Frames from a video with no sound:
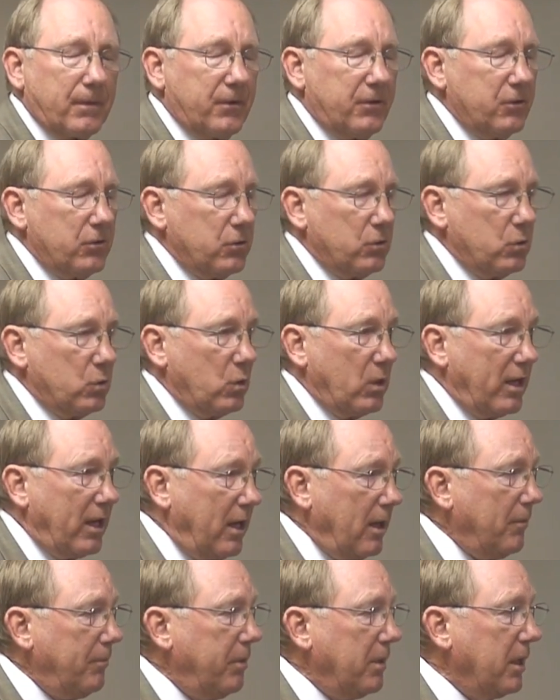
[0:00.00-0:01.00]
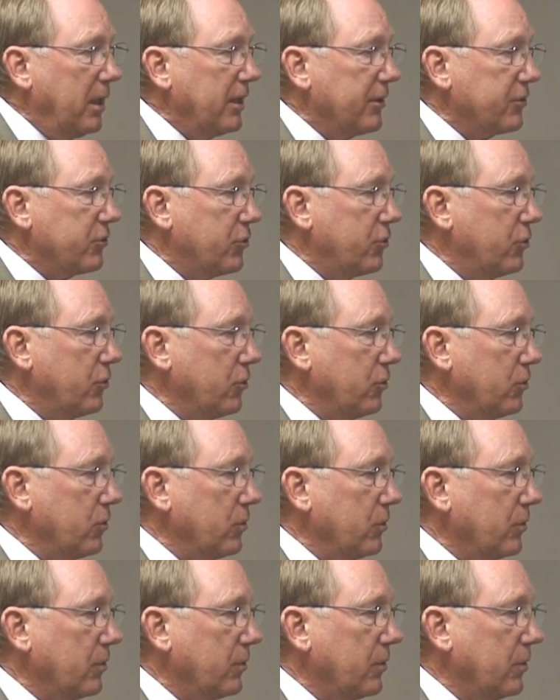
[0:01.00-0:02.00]
to help us to
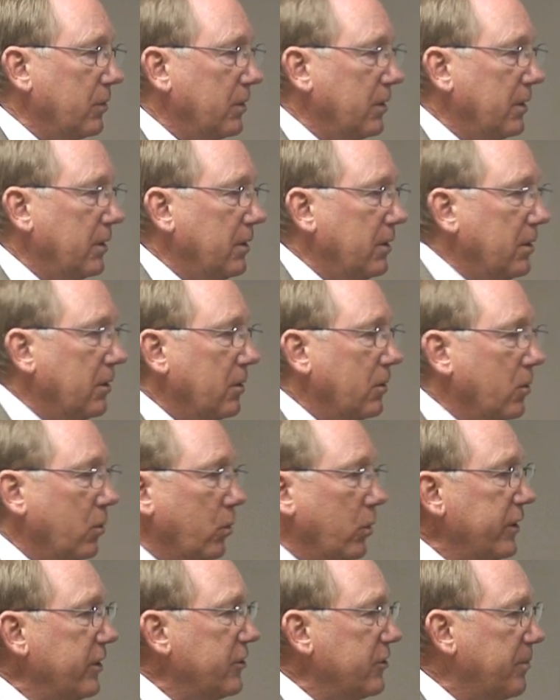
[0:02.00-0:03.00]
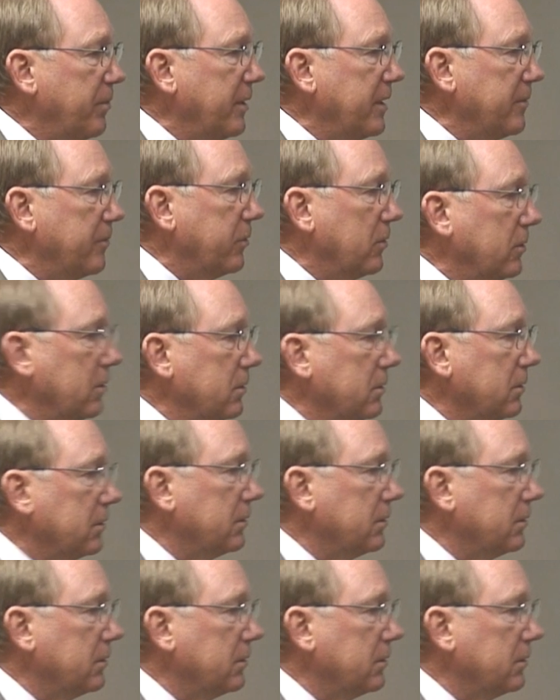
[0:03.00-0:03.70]
reach people,